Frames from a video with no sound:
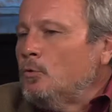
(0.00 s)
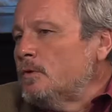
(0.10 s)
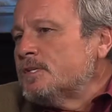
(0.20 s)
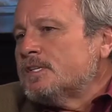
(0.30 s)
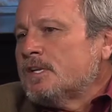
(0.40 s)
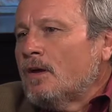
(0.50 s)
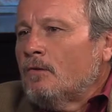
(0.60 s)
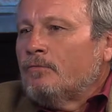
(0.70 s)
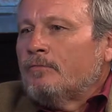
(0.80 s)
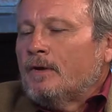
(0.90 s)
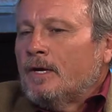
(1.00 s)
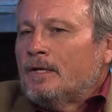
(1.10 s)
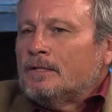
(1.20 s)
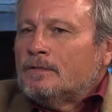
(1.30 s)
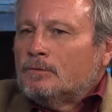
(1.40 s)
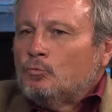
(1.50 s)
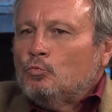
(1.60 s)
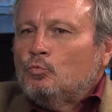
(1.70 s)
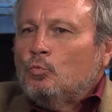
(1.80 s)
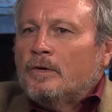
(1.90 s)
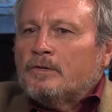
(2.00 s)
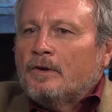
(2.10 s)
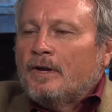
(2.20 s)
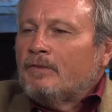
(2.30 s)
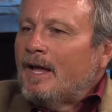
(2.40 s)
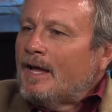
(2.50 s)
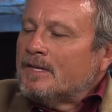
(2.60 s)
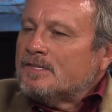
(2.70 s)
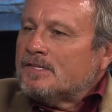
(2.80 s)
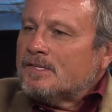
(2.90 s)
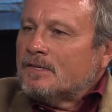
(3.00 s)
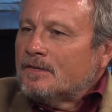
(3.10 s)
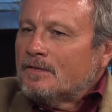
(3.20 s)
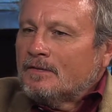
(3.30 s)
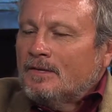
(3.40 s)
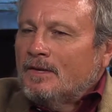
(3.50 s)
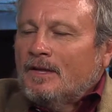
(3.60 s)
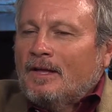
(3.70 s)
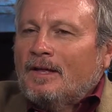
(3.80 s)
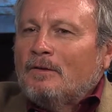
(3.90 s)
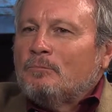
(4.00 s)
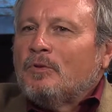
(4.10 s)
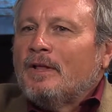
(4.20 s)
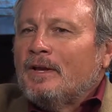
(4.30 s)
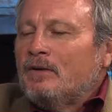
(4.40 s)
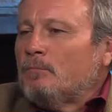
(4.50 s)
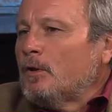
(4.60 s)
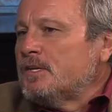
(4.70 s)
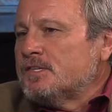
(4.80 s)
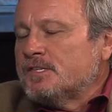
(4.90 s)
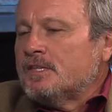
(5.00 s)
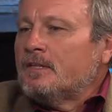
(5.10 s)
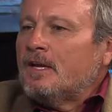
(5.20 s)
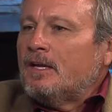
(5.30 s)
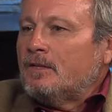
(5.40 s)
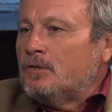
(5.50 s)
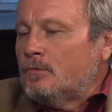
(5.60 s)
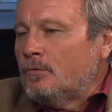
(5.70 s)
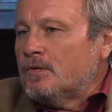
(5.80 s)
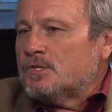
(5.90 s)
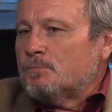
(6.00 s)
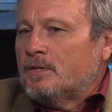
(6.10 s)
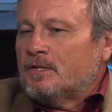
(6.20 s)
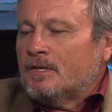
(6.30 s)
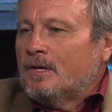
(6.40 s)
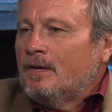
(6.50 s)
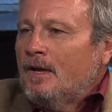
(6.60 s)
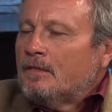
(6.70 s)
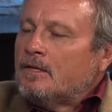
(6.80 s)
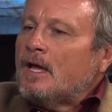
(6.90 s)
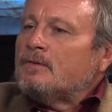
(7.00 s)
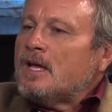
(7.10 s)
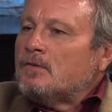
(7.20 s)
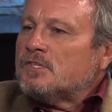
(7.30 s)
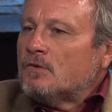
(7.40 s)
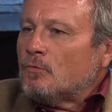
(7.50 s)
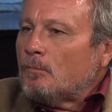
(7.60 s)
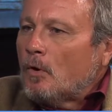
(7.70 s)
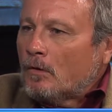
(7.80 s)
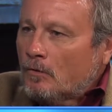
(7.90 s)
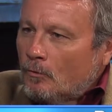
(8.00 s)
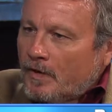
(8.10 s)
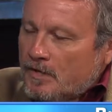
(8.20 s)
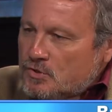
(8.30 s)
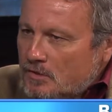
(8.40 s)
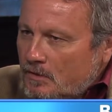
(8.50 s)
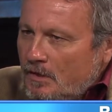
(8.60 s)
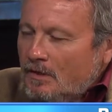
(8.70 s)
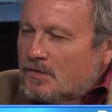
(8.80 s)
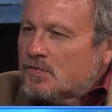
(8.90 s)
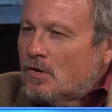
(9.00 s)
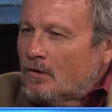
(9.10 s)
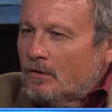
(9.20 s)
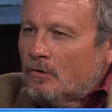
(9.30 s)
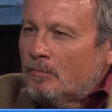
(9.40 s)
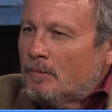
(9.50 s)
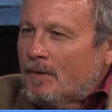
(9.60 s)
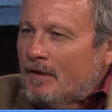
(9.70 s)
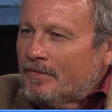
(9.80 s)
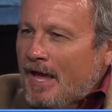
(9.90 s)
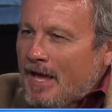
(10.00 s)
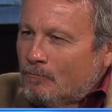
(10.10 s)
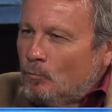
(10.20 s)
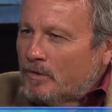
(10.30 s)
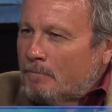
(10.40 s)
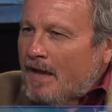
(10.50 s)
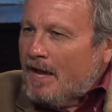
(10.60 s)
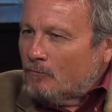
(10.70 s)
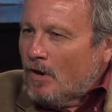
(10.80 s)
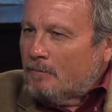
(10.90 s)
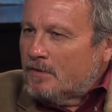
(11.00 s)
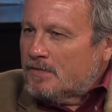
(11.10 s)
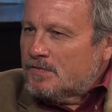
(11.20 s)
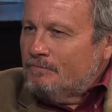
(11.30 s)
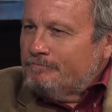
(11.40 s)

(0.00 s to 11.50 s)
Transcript: itself, uh, Winter Haven has uh, uh, plenty of places that they could do this, but uh, the downtown Central Park location, let's talk a little bit about that and what the backdrop is